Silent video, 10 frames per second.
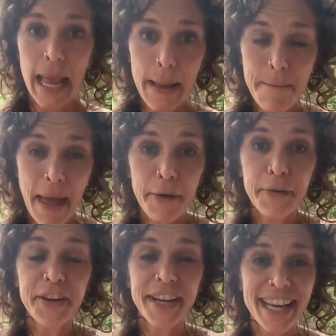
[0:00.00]

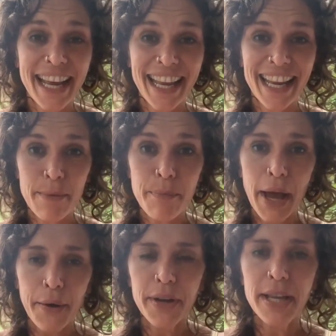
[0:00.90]
empowering
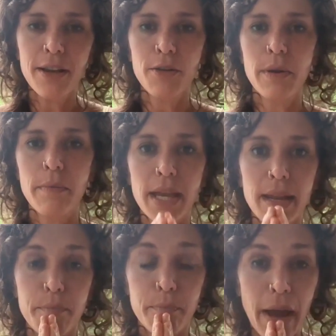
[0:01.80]
young women,
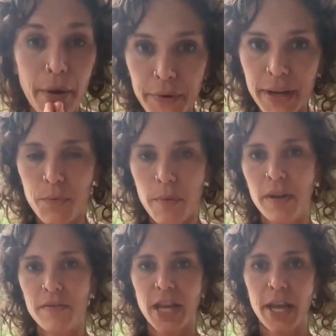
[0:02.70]
empowering
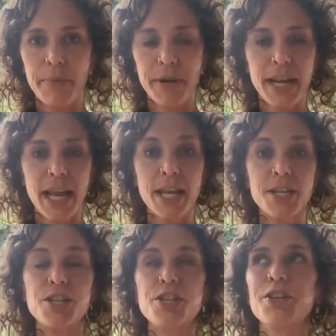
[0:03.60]
women of childbearing
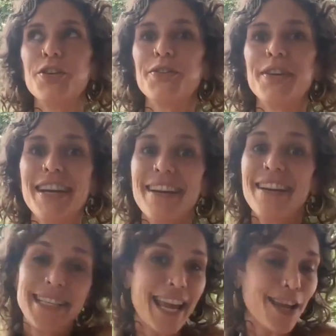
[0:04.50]
age to
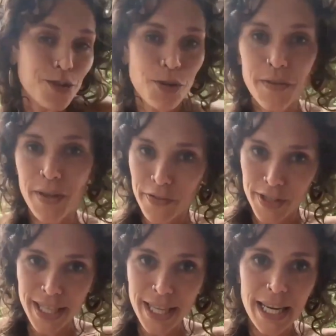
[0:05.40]
take control of their
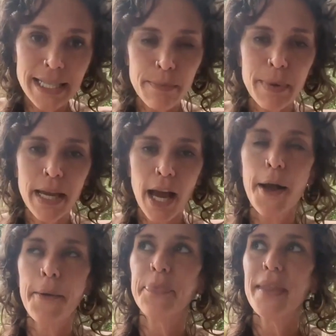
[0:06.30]
fertility, to
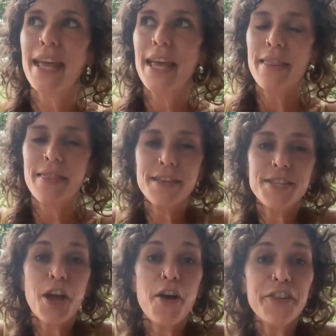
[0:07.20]
become the
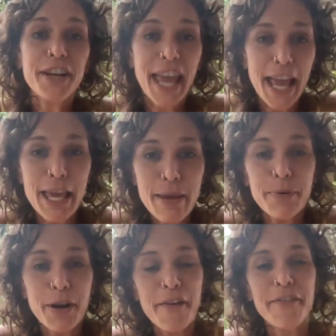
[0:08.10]
sovereign
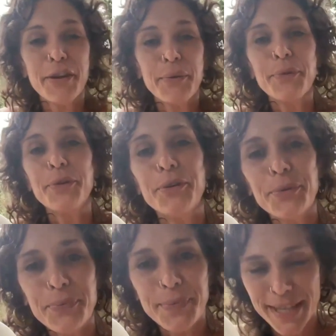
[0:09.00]
gatekeeper of their
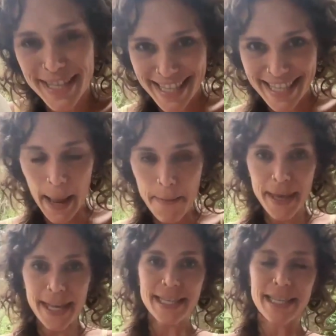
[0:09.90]
womb, to step
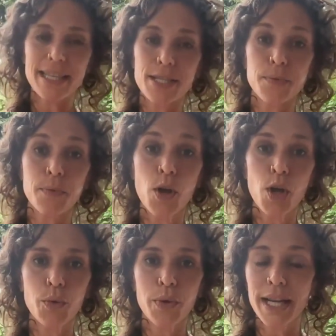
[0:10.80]
into this
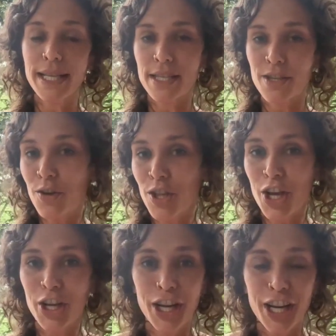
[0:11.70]
role where it's no
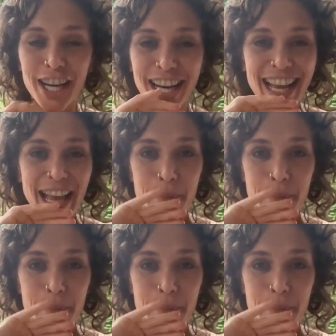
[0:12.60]
longer